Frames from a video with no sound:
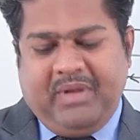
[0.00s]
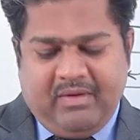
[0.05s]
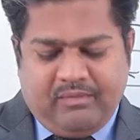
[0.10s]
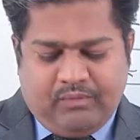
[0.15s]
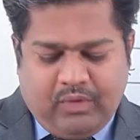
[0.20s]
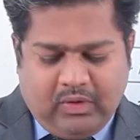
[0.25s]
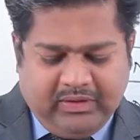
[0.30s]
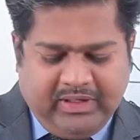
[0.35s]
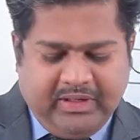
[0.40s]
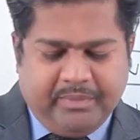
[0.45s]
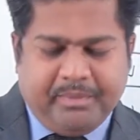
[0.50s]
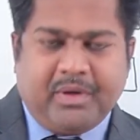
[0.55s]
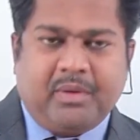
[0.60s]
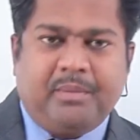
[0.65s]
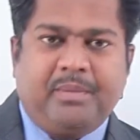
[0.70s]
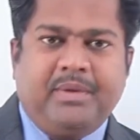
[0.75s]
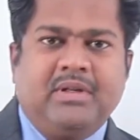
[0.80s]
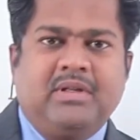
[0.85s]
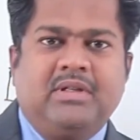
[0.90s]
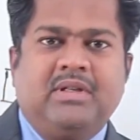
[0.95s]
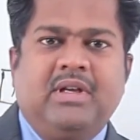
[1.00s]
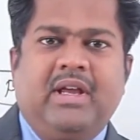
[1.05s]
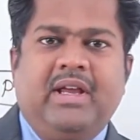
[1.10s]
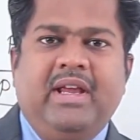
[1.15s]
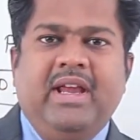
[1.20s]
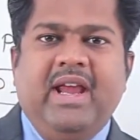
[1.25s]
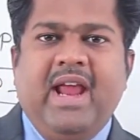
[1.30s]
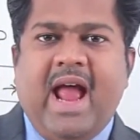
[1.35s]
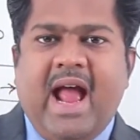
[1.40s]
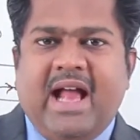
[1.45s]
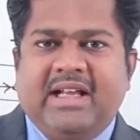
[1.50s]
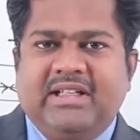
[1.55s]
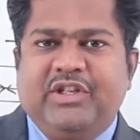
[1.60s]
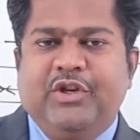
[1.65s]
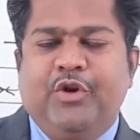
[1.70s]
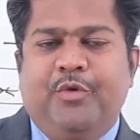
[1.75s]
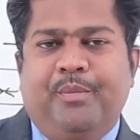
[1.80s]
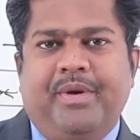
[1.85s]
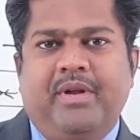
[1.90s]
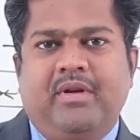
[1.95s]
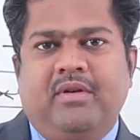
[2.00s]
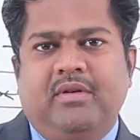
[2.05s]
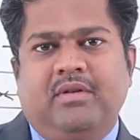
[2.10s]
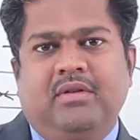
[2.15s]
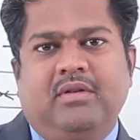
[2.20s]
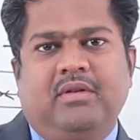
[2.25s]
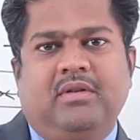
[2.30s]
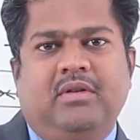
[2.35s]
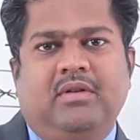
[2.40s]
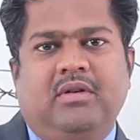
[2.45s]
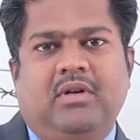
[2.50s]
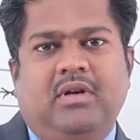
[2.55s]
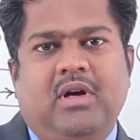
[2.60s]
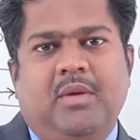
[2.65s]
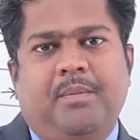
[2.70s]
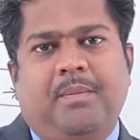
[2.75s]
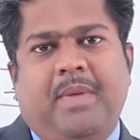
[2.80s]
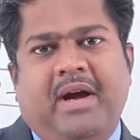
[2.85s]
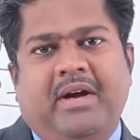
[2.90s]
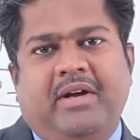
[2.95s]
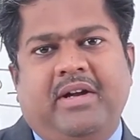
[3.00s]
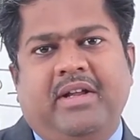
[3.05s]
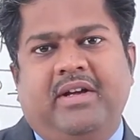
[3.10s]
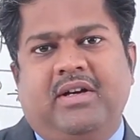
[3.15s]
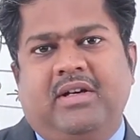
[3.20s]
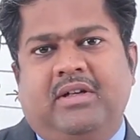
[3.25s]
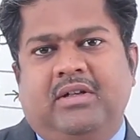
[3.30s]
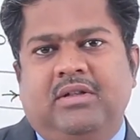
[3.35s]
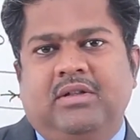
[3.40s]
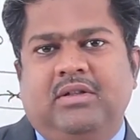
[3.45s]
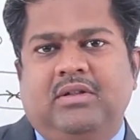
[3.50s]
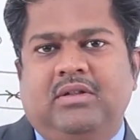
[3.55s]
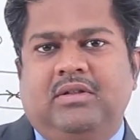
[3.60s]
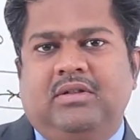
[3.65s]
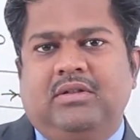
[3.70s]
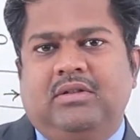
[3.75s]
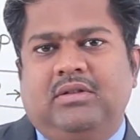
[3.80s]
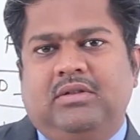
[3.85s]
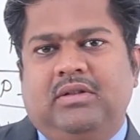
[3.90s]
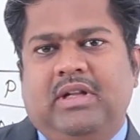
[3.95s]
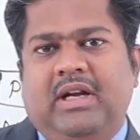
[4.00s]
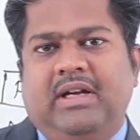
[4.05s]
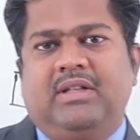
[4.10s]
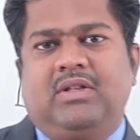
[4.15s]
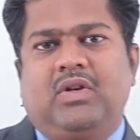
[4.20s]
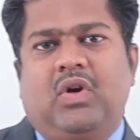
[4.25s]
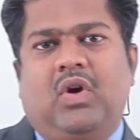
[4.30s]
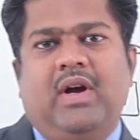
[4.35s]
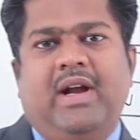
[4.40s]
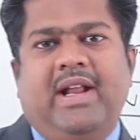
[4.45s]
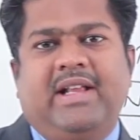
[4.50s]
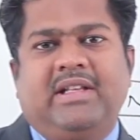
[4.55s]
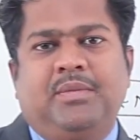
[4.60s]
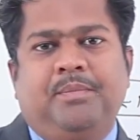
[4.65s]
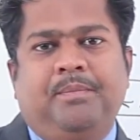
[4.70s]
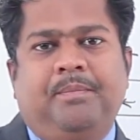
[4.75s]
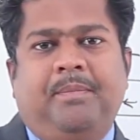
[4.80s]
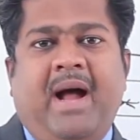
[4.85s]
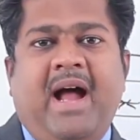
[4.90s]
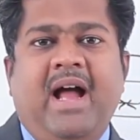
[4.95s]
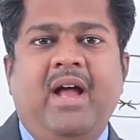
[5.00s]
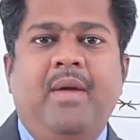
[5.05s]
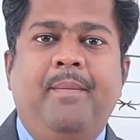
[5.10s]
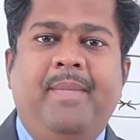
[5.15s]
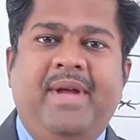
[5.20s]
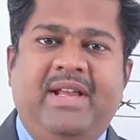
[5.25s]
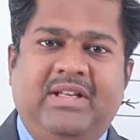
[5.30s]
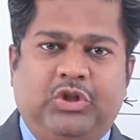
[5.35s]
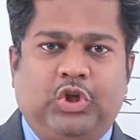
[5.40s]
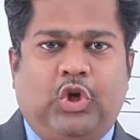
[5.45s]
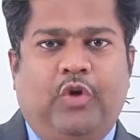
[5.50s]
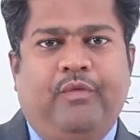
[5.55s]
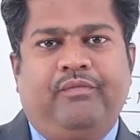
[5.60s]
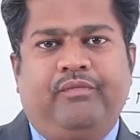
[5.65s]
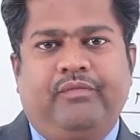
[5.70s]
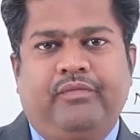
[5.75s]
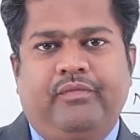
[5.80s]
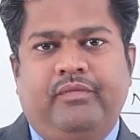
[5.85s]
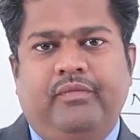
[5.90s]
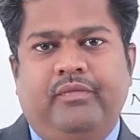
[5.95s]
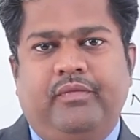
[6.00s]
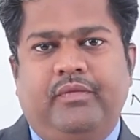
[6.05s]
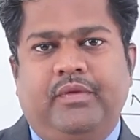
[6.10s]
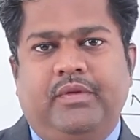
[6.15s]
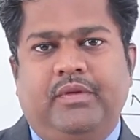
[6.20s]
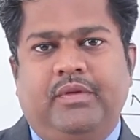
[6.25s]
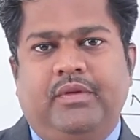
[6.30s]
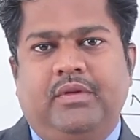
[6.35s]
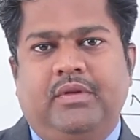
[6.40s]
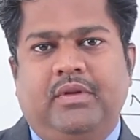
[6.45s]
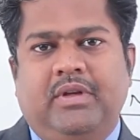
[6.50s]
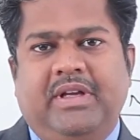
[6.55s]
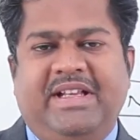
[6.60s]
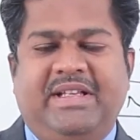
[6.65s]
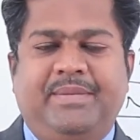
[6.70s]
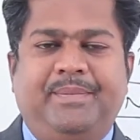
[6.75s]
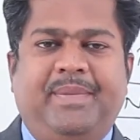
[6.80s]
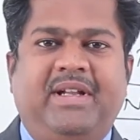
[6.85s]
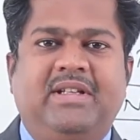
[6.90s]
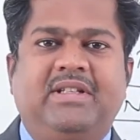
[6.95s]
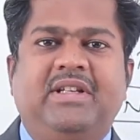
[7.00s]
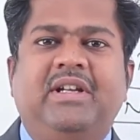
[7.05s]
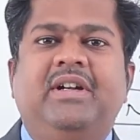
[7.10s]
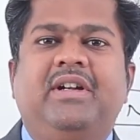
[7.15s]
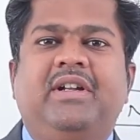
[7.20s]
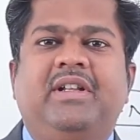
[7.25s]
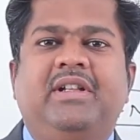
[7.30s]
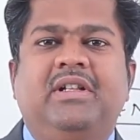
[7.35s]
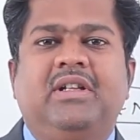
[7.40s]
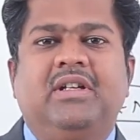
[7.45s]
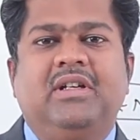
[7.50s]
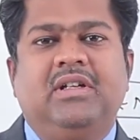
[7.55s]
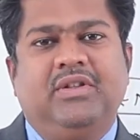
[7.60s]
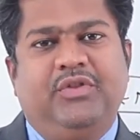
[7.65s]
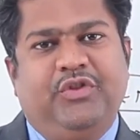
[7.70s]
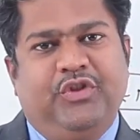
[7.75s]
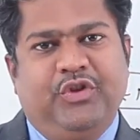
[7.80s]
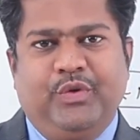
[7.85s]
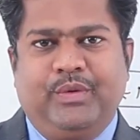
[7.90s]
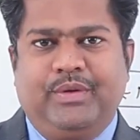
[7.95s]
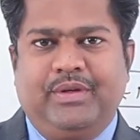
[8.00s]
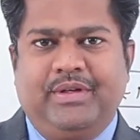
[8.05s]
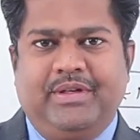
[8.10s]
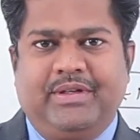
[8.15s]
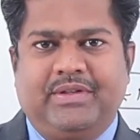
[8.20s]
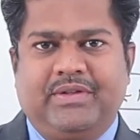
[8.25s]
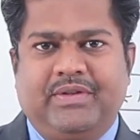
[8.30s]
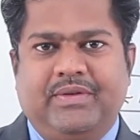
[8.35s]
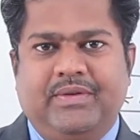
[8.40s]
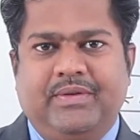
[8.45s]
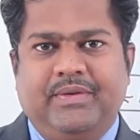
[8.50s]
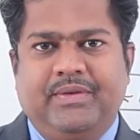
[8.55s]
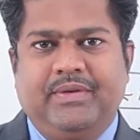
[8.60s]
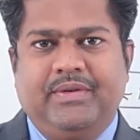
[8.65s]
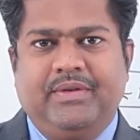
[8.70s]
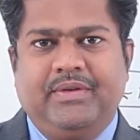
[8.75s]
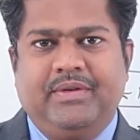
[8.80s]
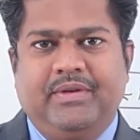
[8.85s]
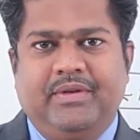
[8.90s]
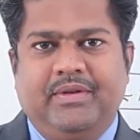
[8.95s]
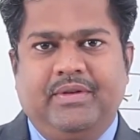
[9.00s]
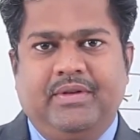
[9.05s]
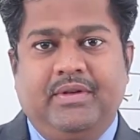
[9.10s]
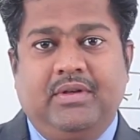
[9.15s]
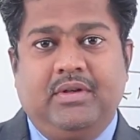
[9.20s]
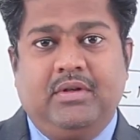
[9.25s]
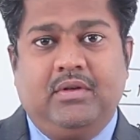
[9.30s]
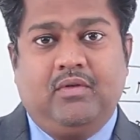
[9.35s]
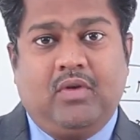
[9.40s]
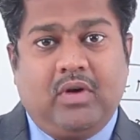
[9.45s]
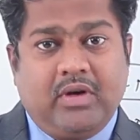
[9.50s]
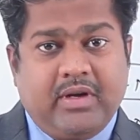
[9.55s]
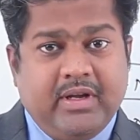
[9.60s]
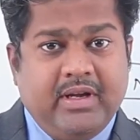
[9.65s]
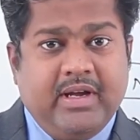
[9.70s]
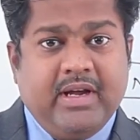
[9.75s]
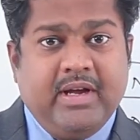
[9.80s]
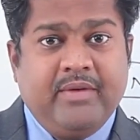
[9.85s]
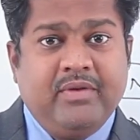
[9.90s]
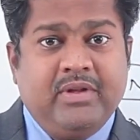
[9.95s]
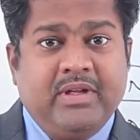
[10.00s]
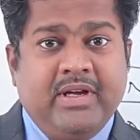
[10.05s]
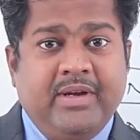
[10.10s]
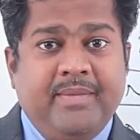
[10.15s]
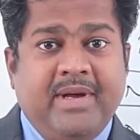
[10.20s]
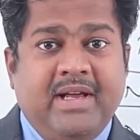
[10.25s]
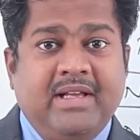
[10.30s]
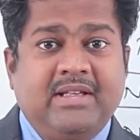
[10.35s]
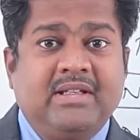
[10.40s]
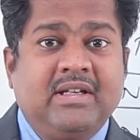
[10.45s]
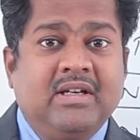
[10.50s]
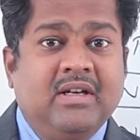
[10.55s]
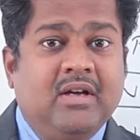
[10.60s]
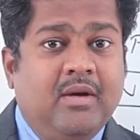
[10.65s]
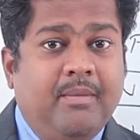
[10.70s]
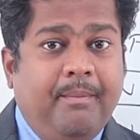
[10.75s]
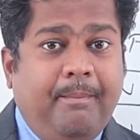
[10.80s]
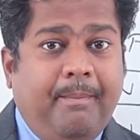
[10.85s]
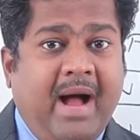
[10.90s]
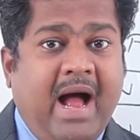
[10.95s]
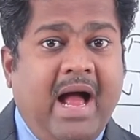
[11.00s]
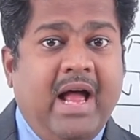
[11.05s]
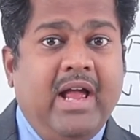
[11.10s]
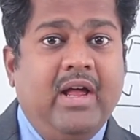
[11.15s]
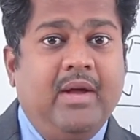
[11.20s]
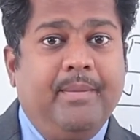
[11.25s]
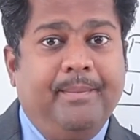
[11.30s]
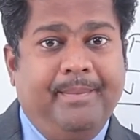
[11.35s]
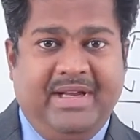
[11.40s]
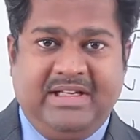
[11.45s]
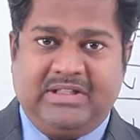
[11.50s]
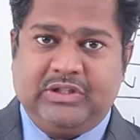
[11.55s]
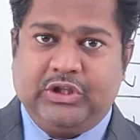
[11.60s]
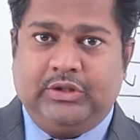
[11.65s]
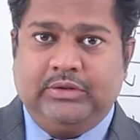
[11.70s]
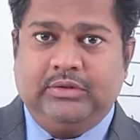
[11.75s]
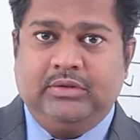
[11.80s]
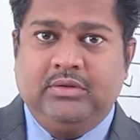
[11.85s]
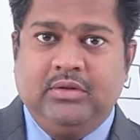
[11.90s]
For that purpose, he assumed a particle that is called as pi meson is present in the nucleus. What he gave name as pi meson.